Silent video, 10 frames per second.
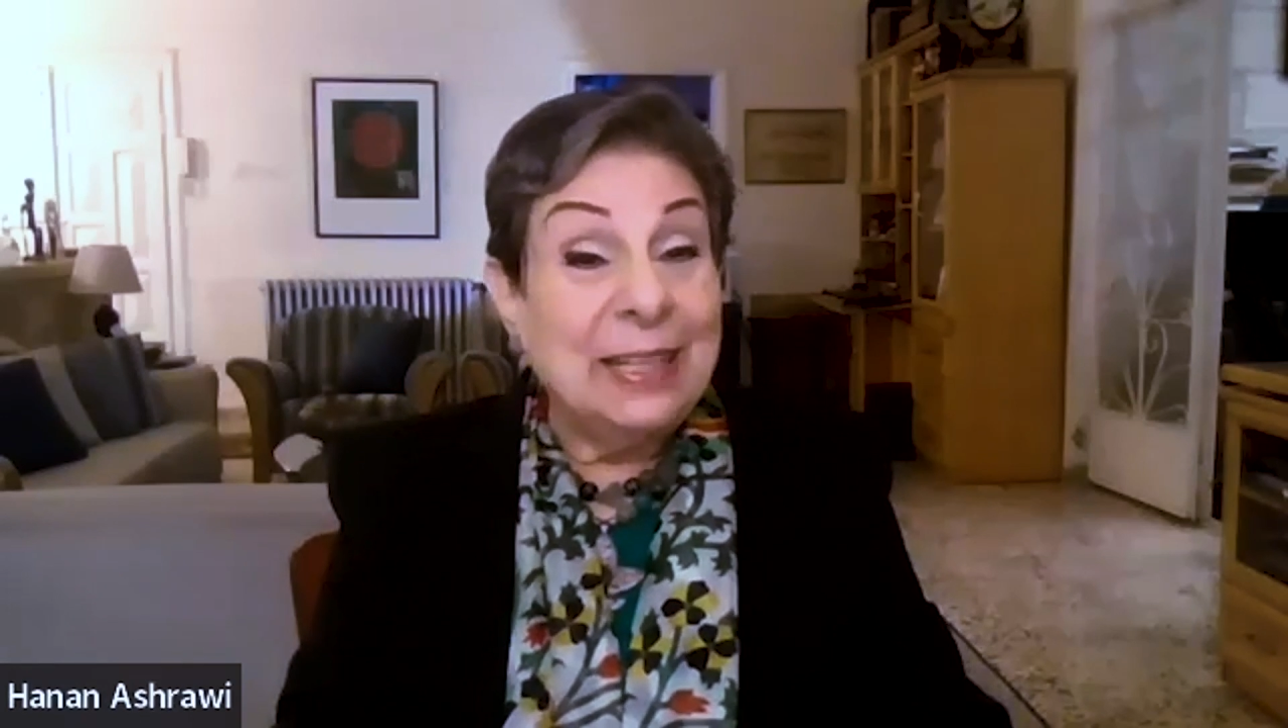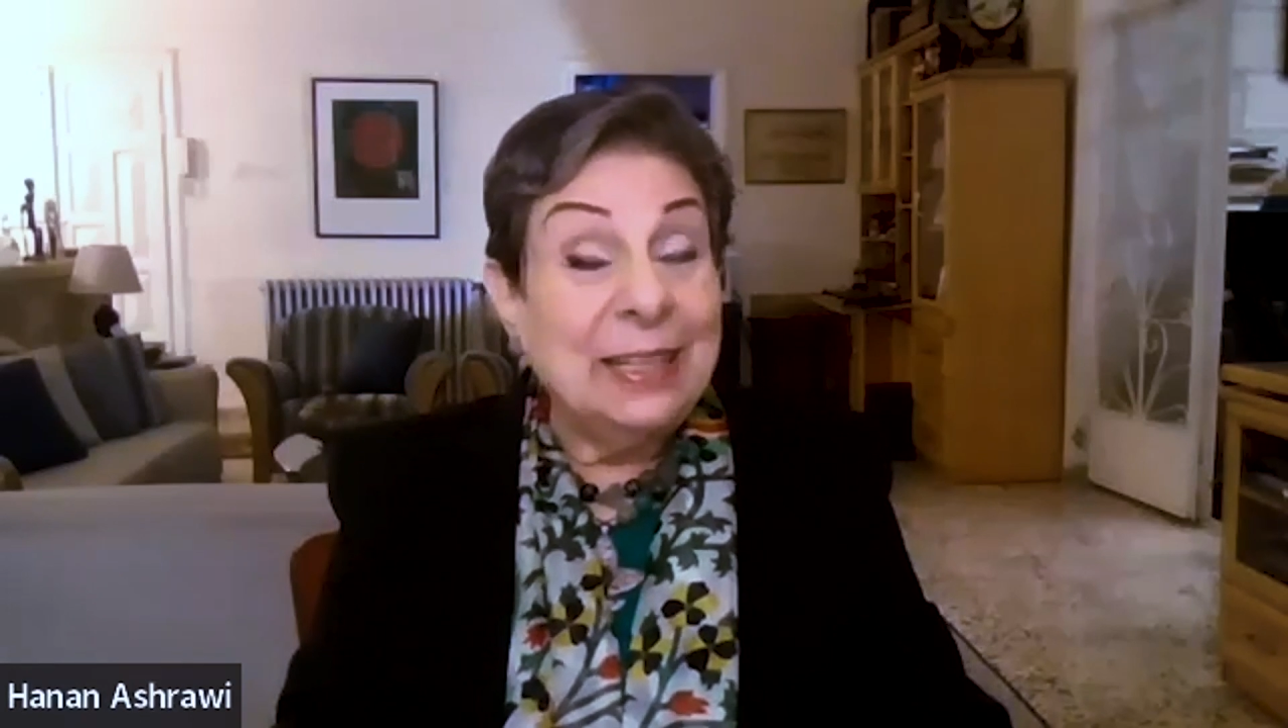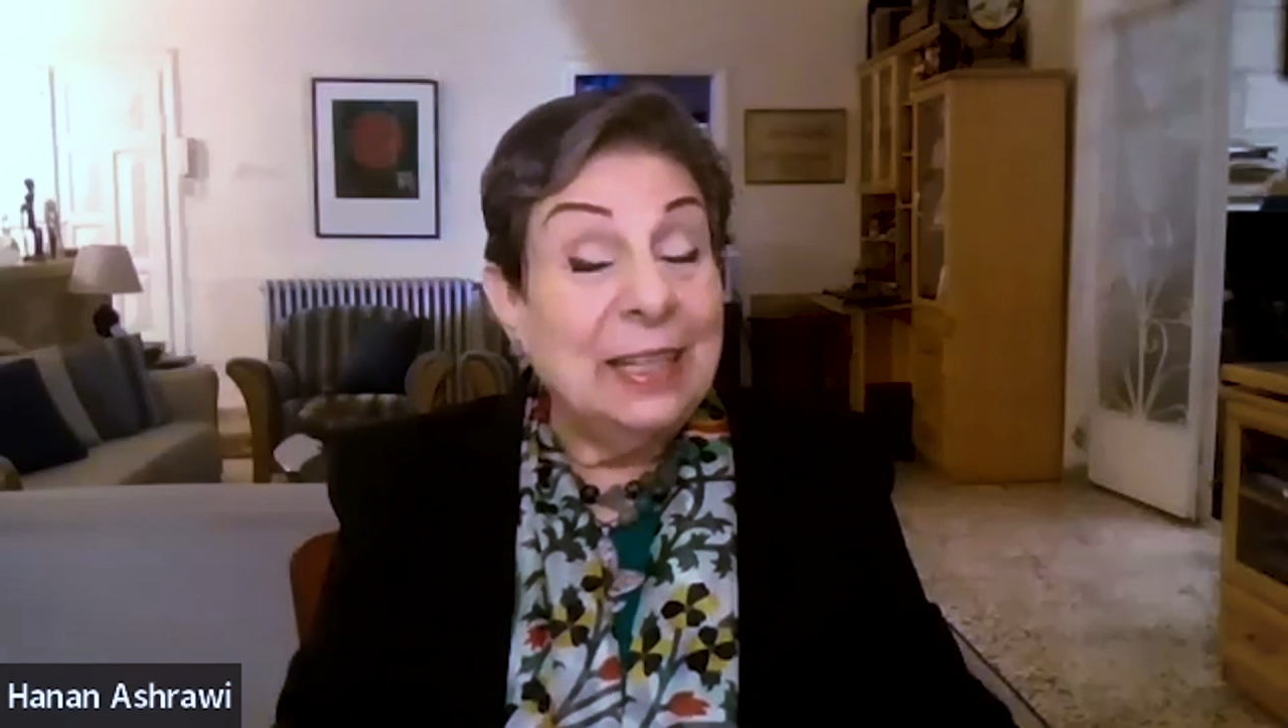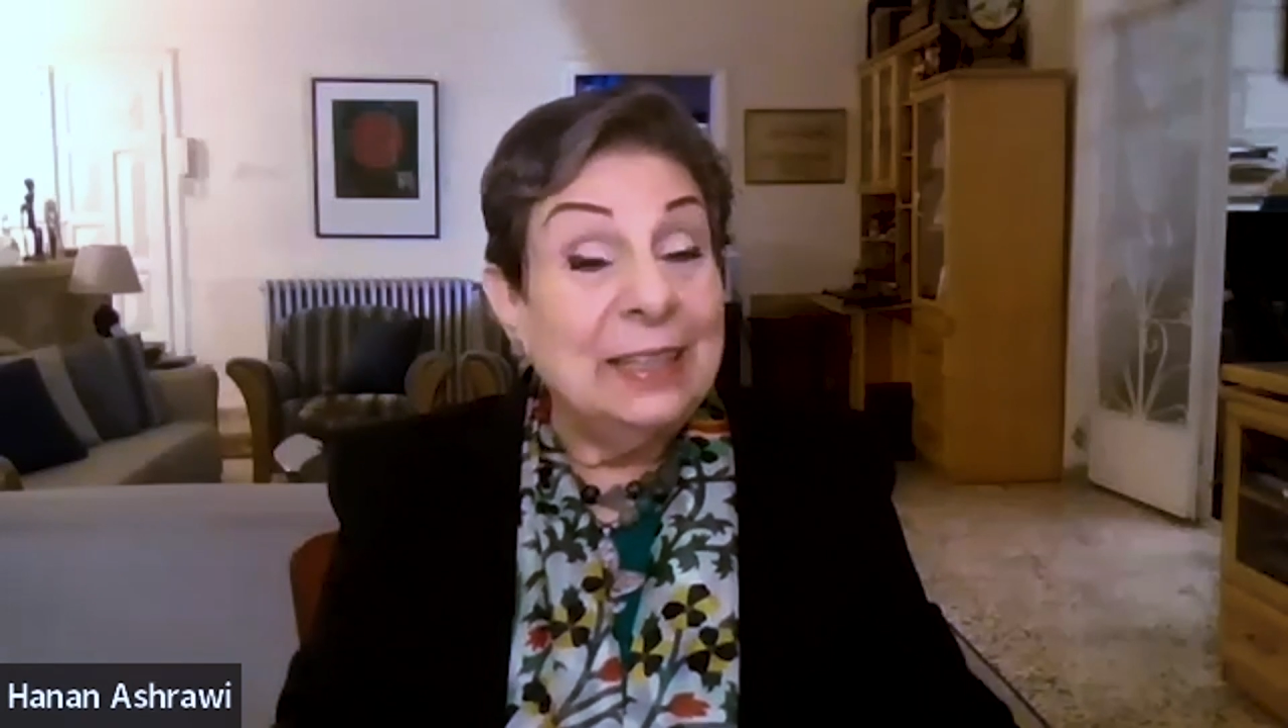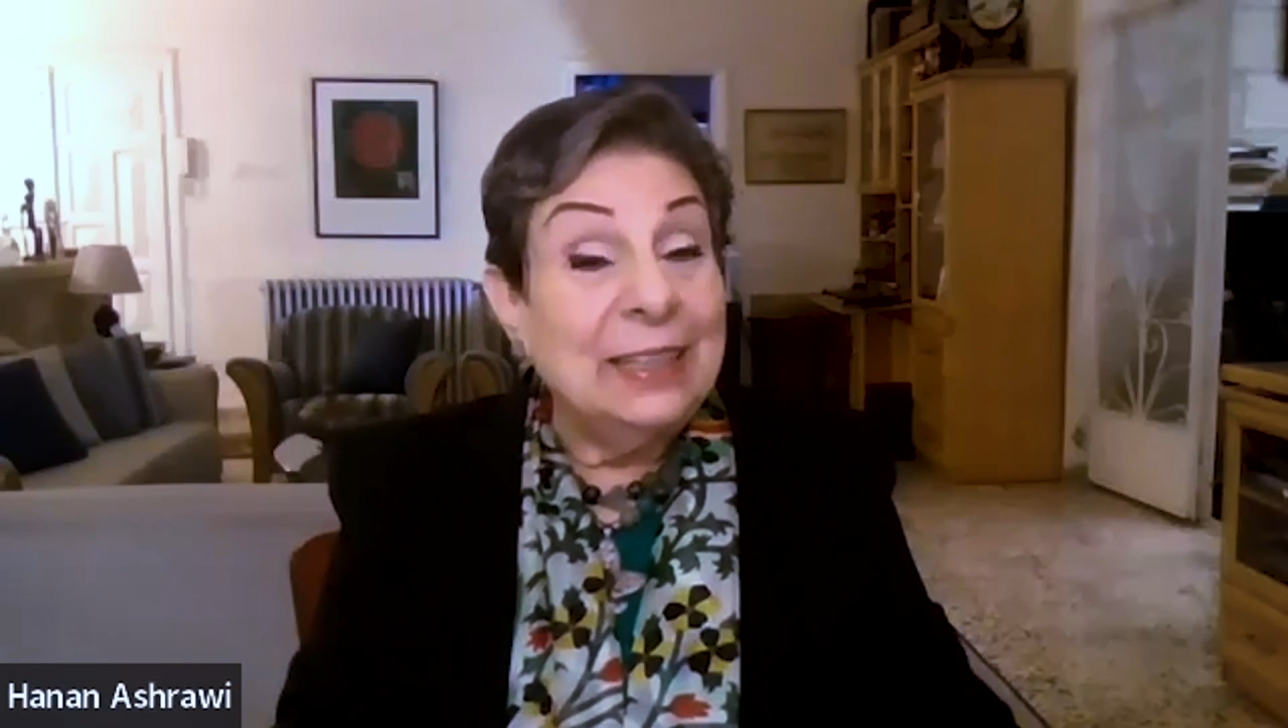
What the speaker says: a